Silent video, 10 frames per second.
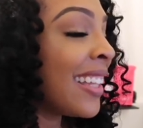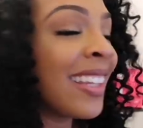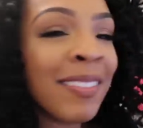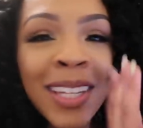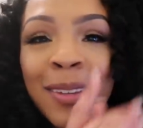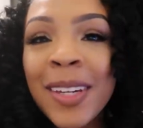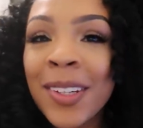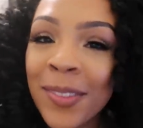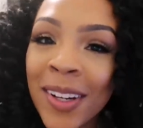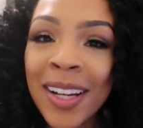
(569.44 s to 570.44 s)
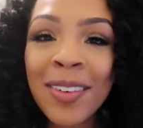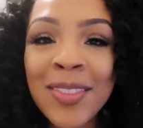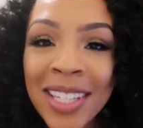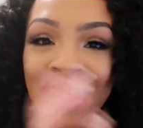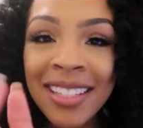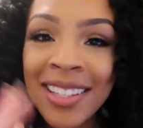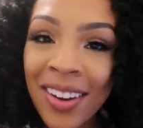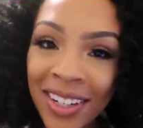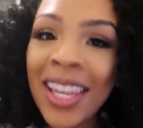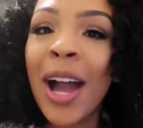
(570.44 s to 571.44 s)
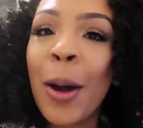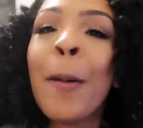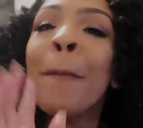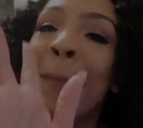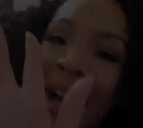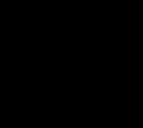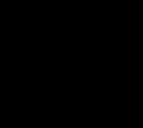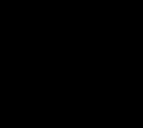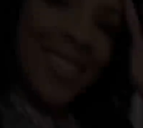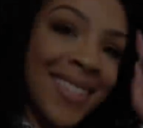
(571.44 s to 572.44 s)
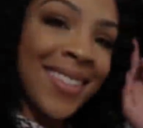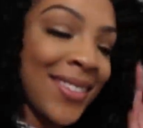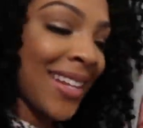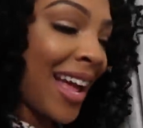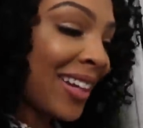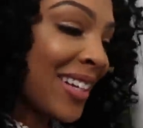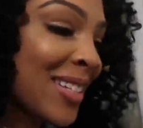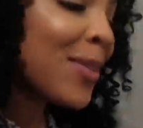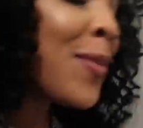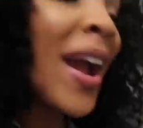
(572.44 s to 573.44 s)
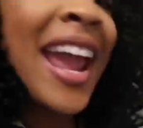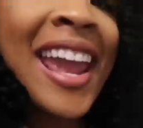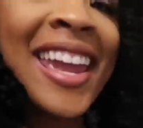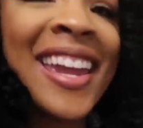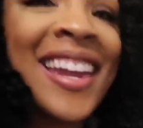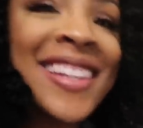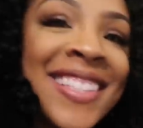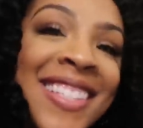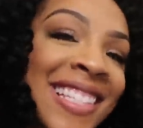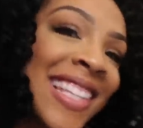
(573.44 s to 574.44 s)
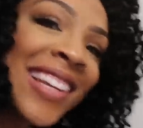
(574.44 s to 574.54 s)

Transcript: Let me get back to work. I'm sitting here talking to y'all. Bye. So Skylar is awake, and she's